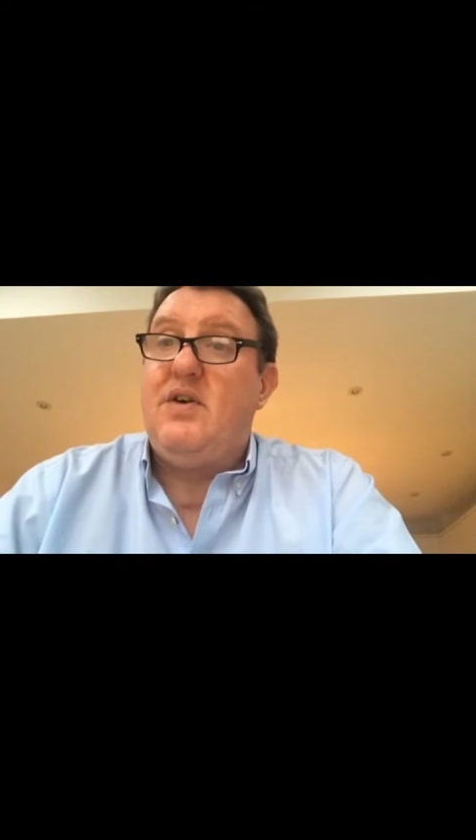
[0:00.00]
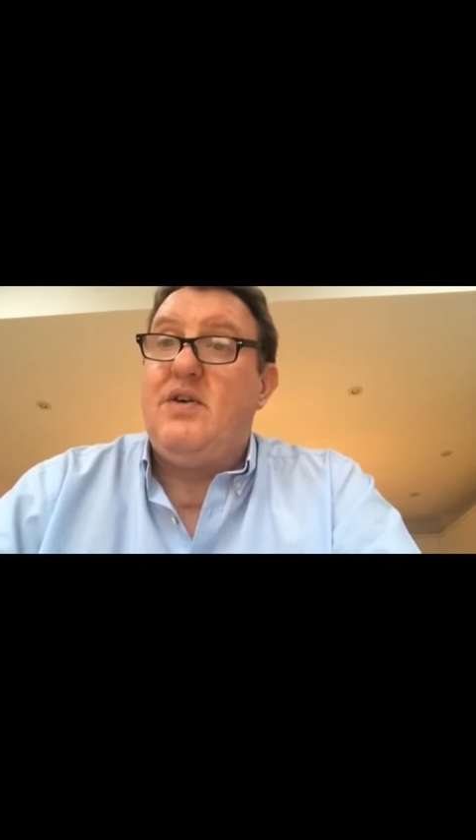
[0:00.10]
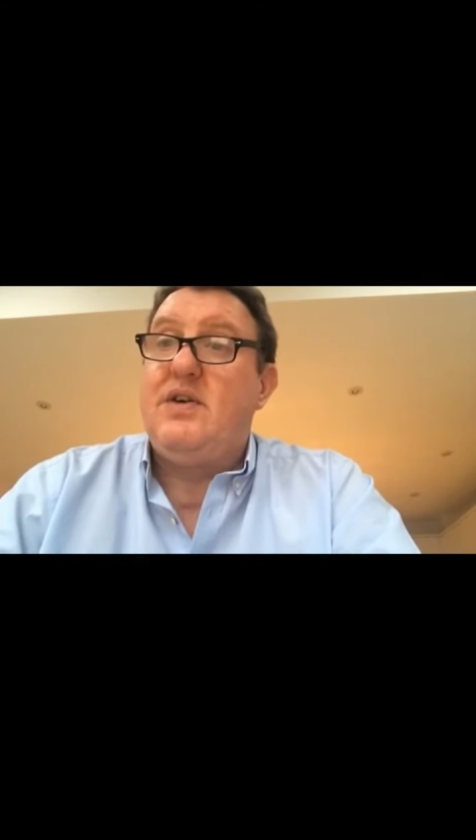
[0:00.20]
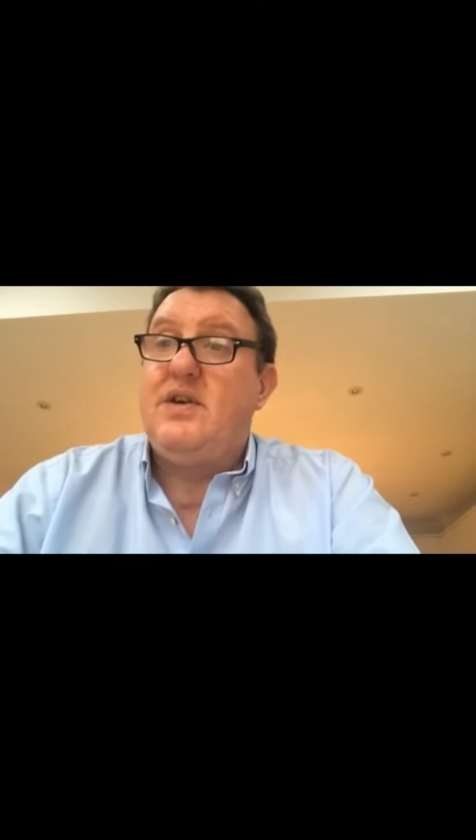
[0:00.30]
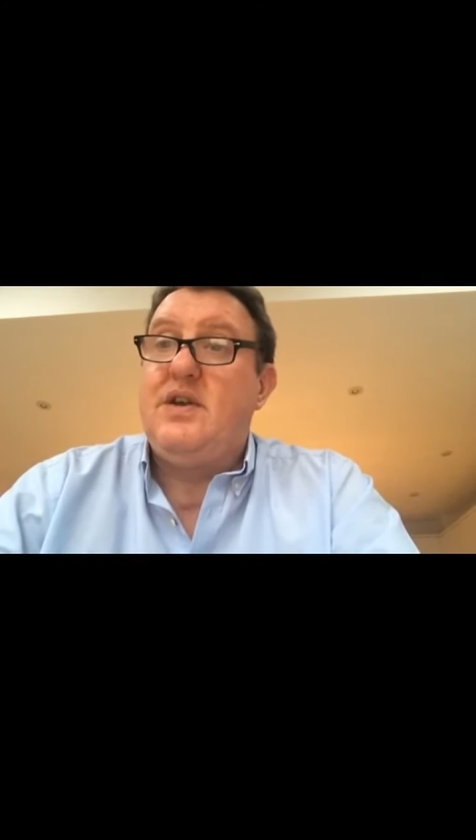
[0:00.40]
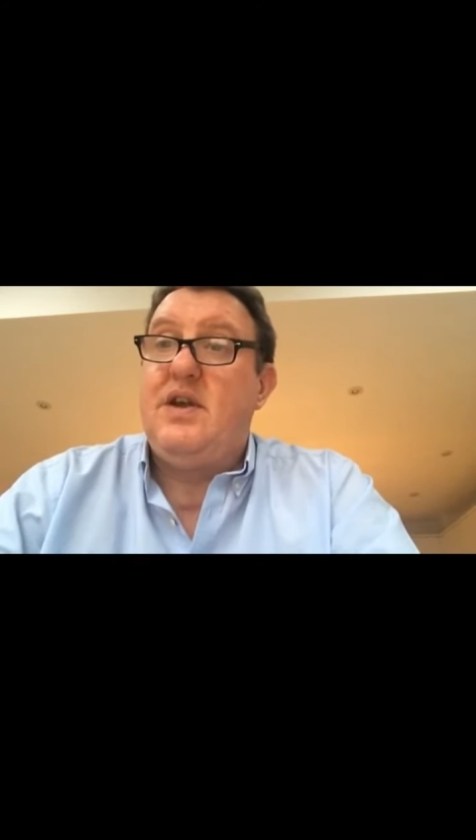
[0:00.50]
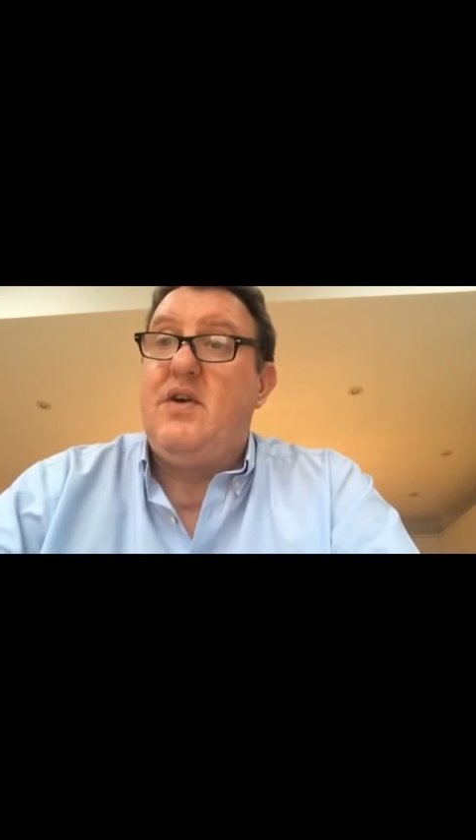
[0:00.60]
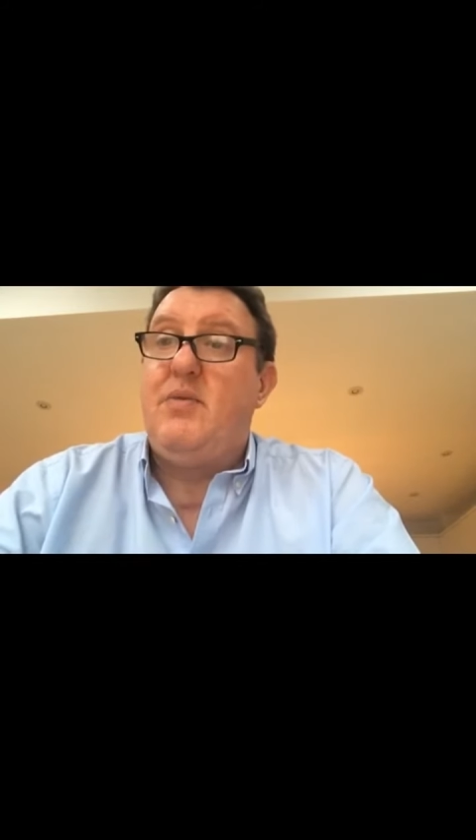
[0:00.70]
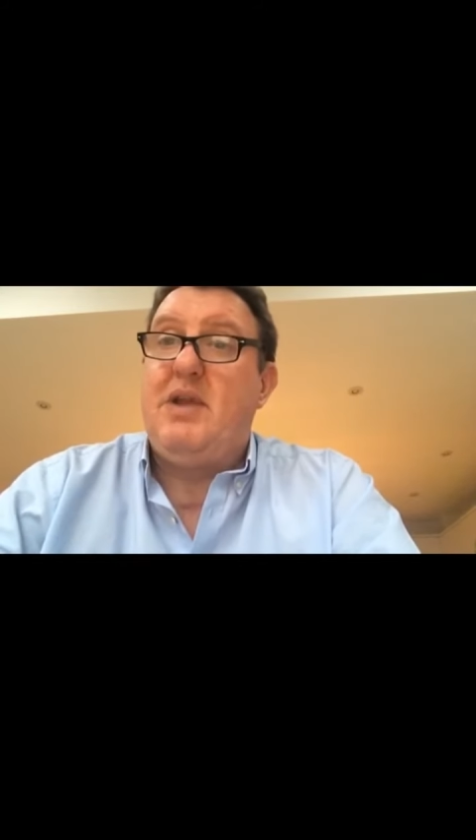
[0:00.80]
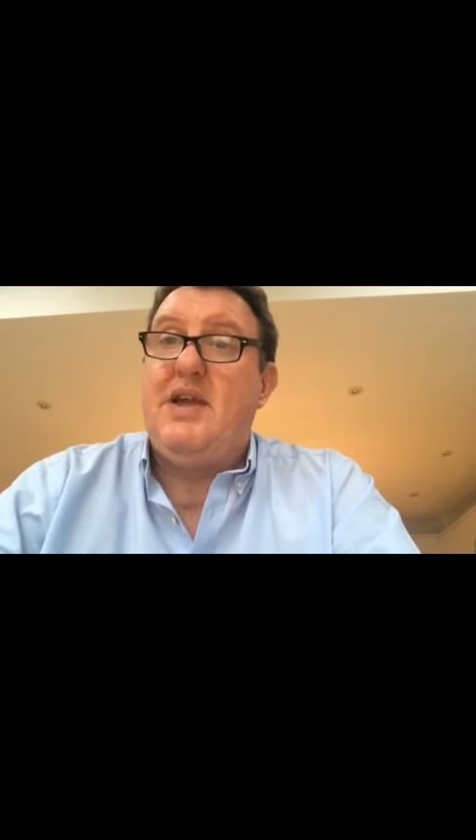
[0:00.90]
luck, and
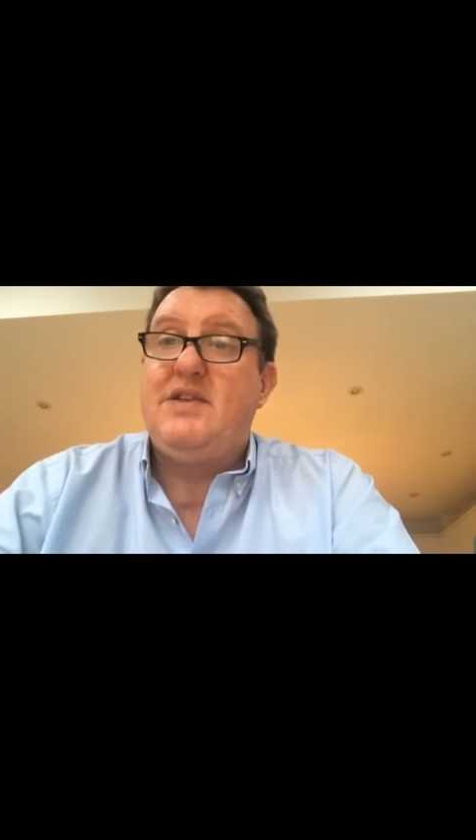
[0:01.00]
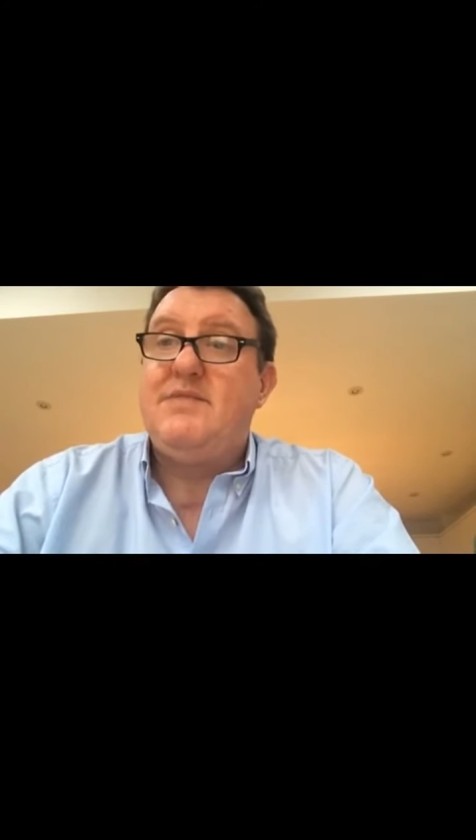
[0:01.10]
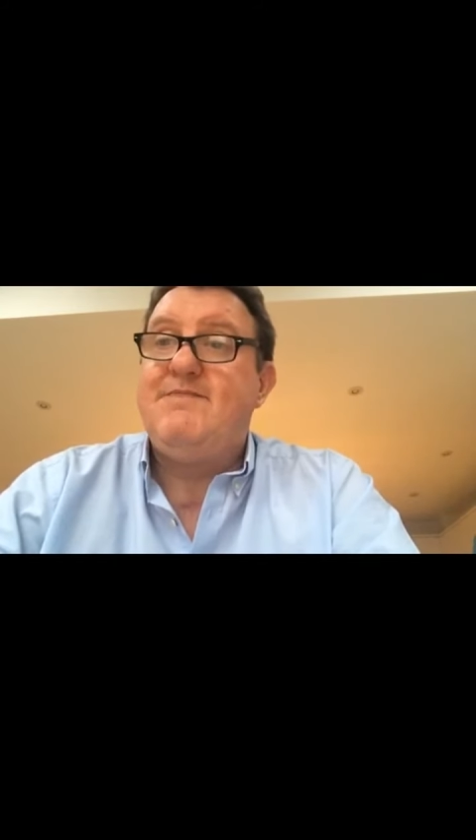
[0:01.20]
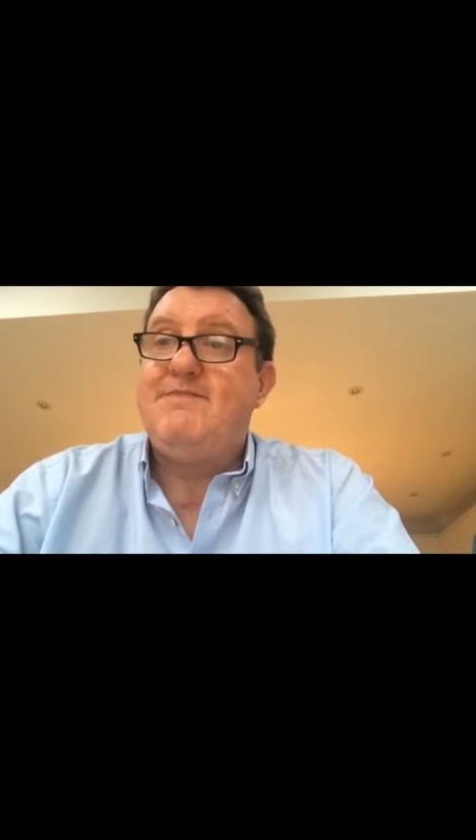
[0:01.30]
God bless.